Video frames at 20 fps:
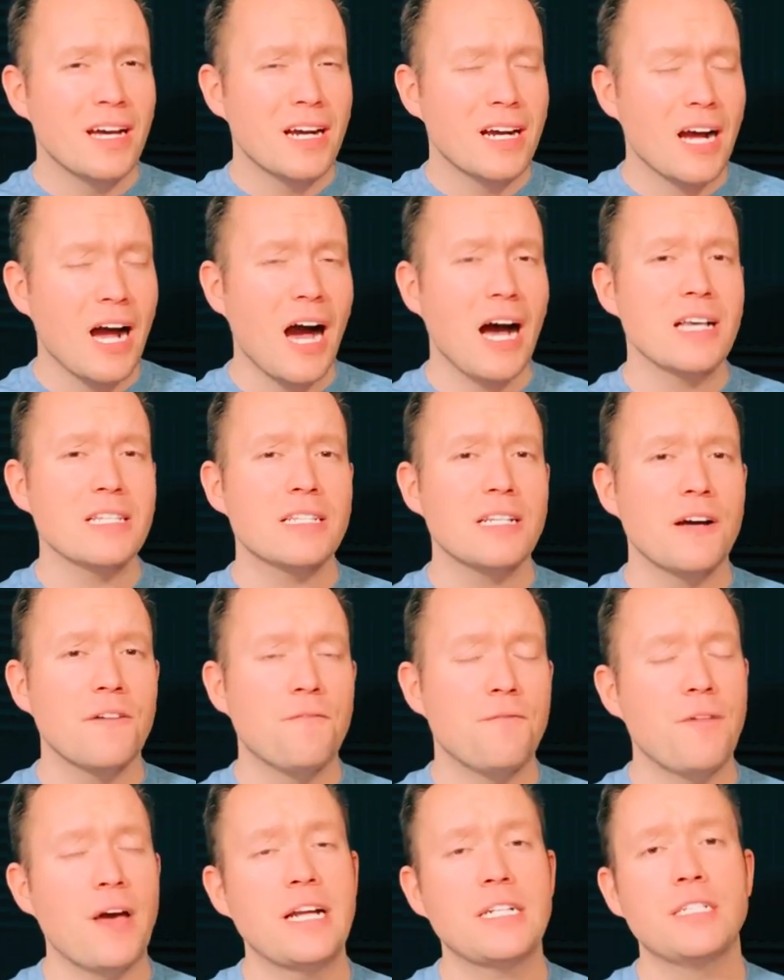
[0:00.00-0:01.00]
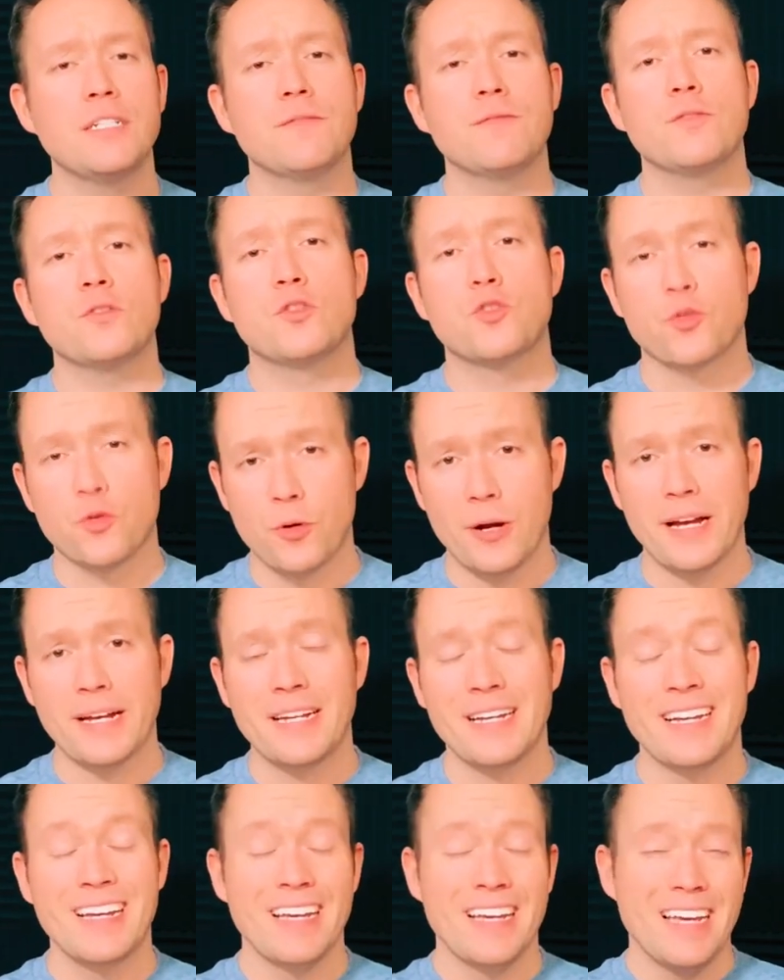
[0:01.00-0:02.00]
cost-effective
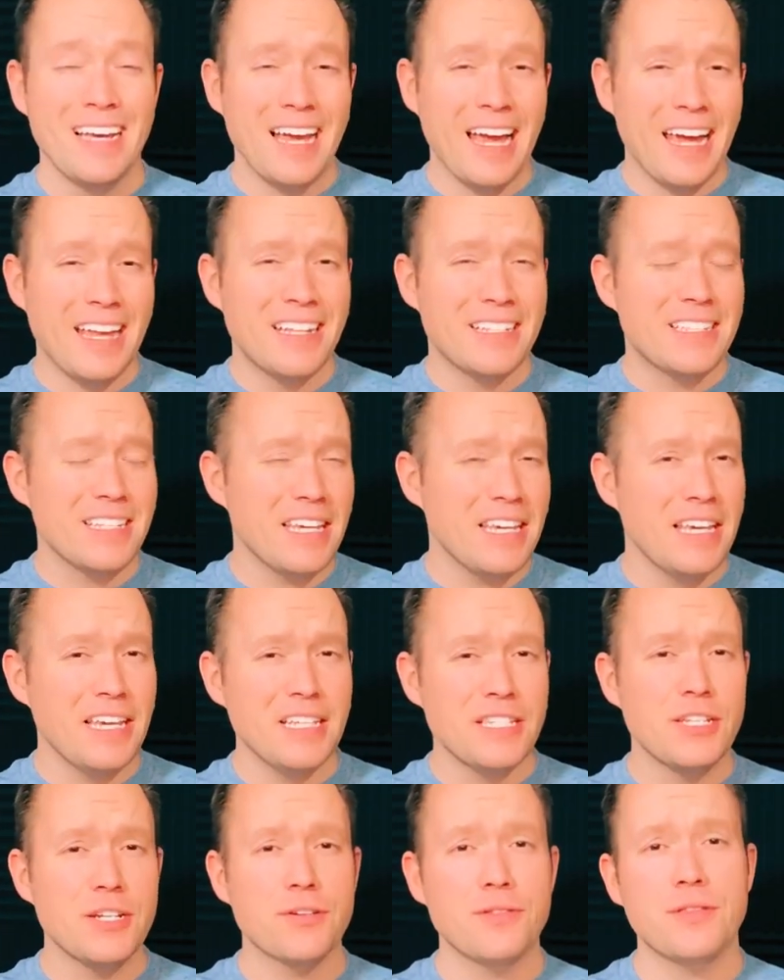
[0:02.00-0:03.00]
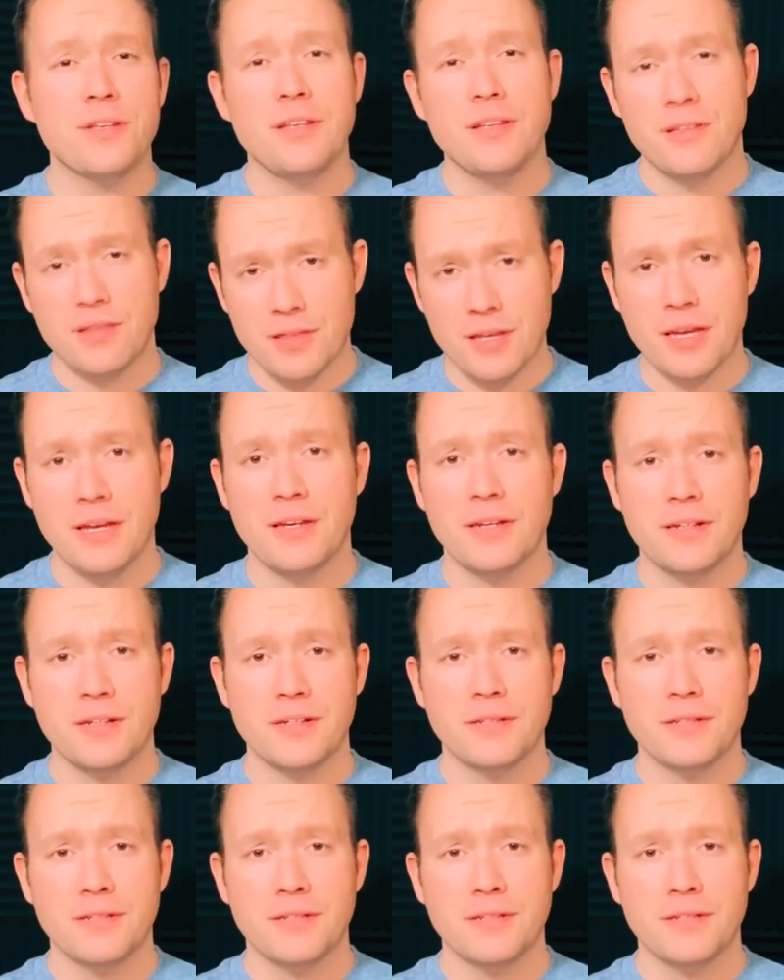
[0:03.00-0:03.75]
trick. And it's easier than you think.